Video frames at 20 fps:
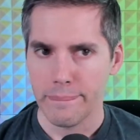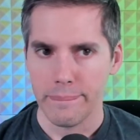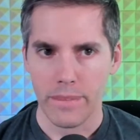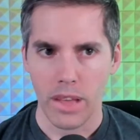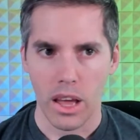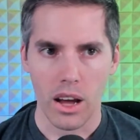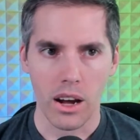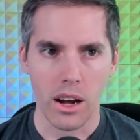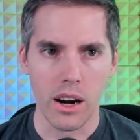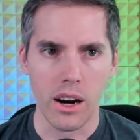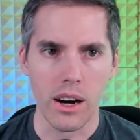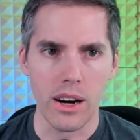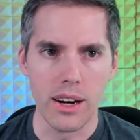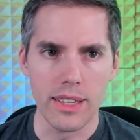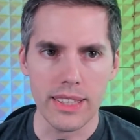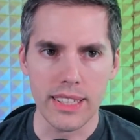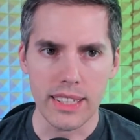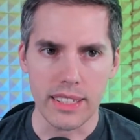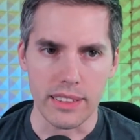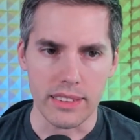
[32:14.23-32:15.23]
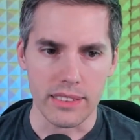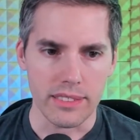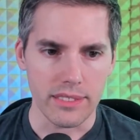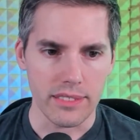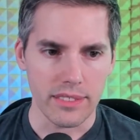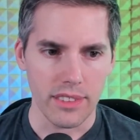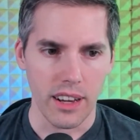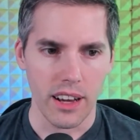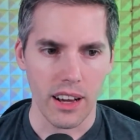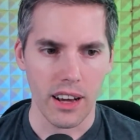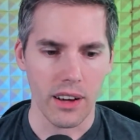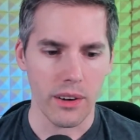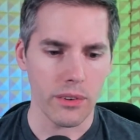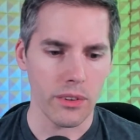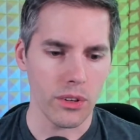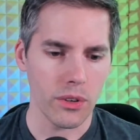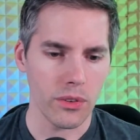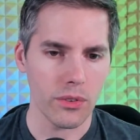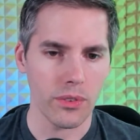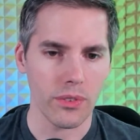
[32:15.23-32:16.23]
Arlen! Oh,
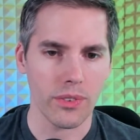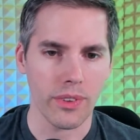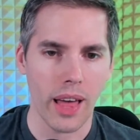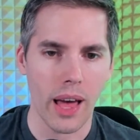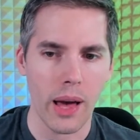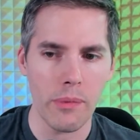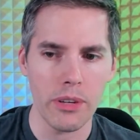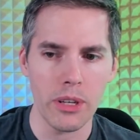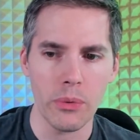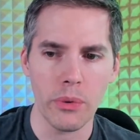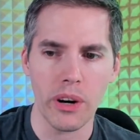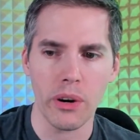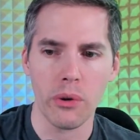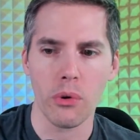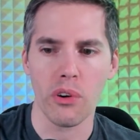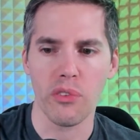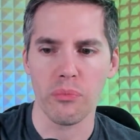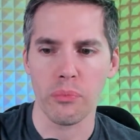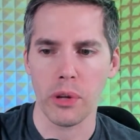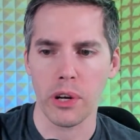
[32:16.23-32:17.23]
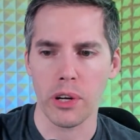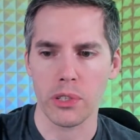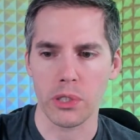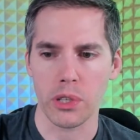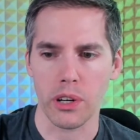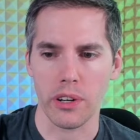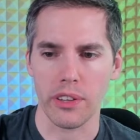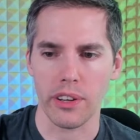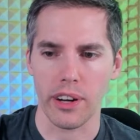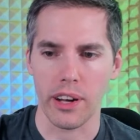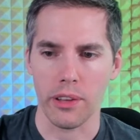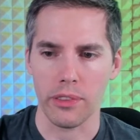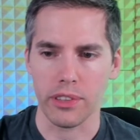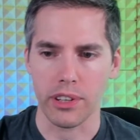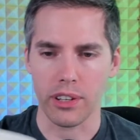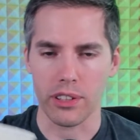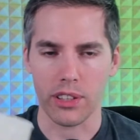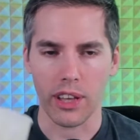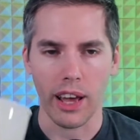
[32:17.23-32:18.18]
how many werewolf players are there out there?